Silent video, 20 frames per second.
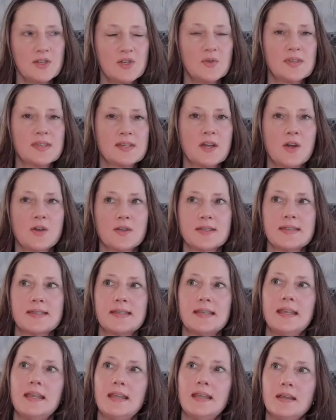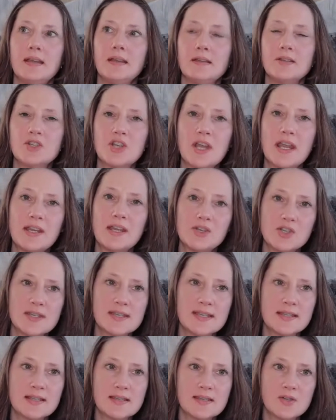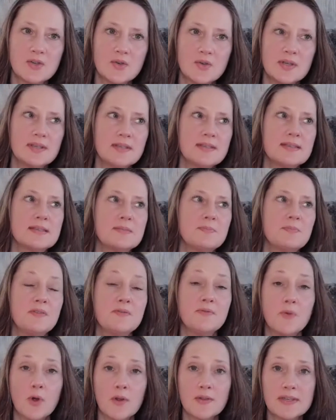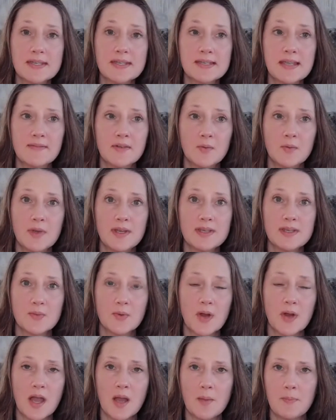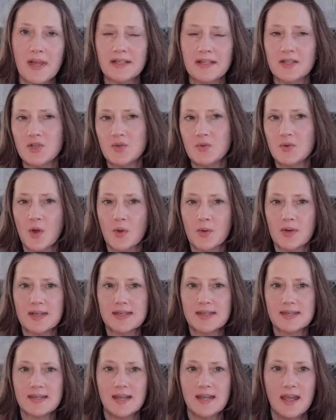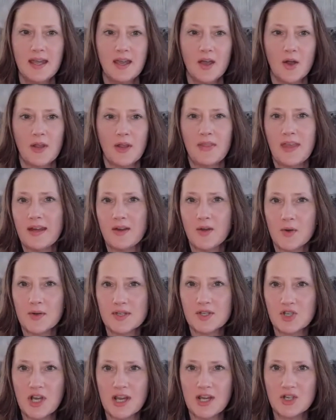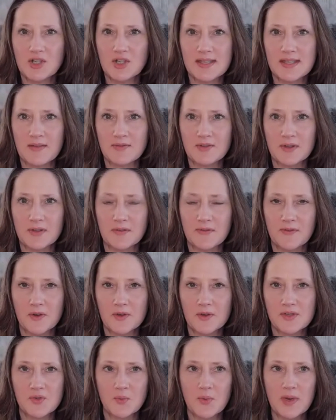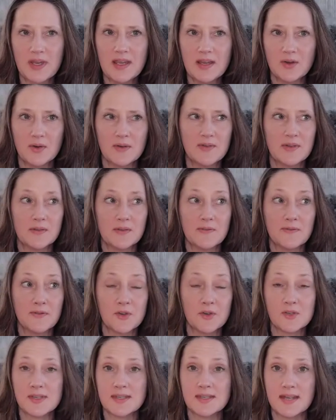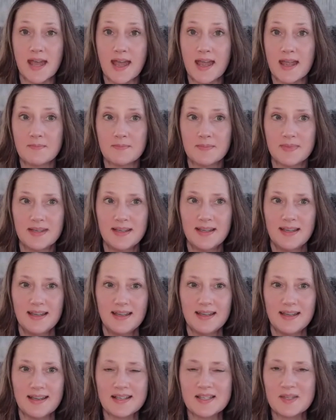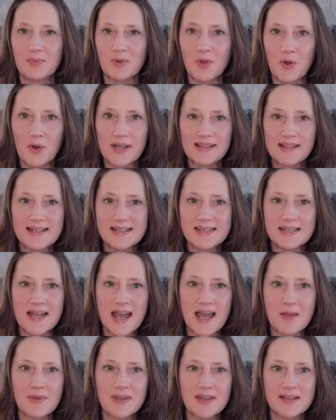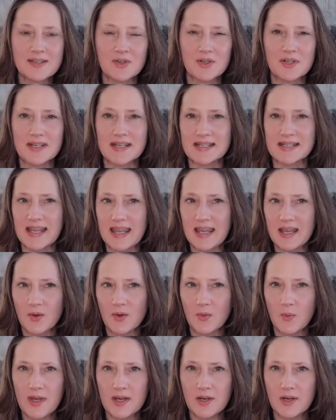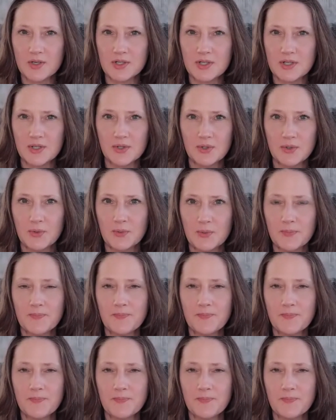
start seeing changes in the students before the 7 weeks were up? Like, did you notice, or did they notice changes after the first week or even the first time exploring these topics? Or did it take a week or two?